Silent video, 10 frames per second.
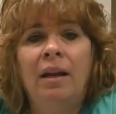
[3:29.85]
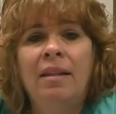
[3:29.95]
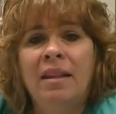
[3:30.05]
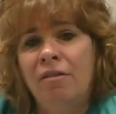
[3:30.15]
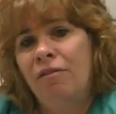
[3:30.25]

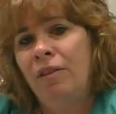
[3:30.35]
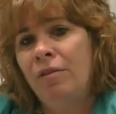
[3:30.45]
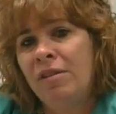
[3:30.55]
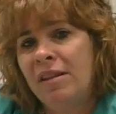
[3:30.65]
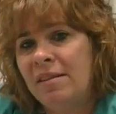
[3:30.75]
Since flu
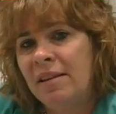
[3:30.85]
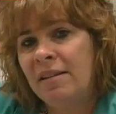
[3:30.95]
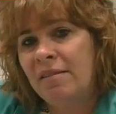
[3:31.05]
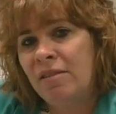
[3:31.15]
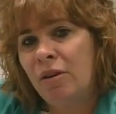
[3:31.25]
season
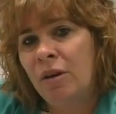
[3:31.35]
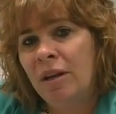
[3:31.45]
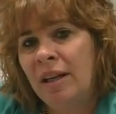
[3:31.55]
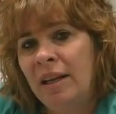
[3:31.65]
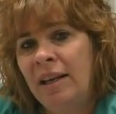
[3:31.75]
has
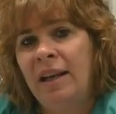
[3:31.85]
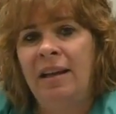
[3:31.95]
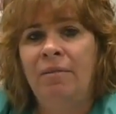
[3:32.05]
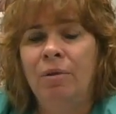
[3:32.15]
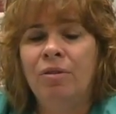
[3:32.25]
started
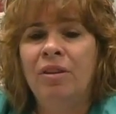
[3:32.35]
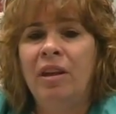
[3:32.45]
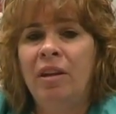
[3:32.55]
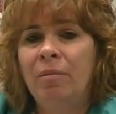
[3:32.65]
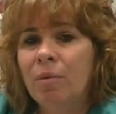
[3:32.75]
and we're
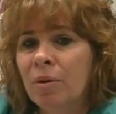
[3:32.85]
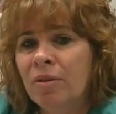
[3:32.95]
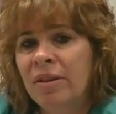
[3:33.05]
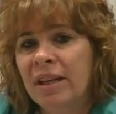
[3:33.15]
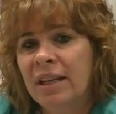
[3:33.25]
seeing more
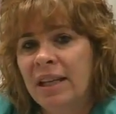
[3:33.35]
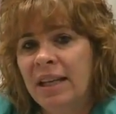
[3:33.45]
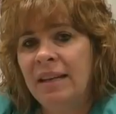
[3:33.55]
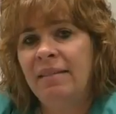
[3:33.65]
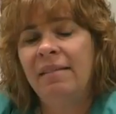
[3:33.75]
sick
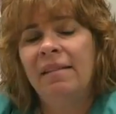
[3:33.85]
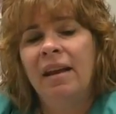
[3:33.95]
kids,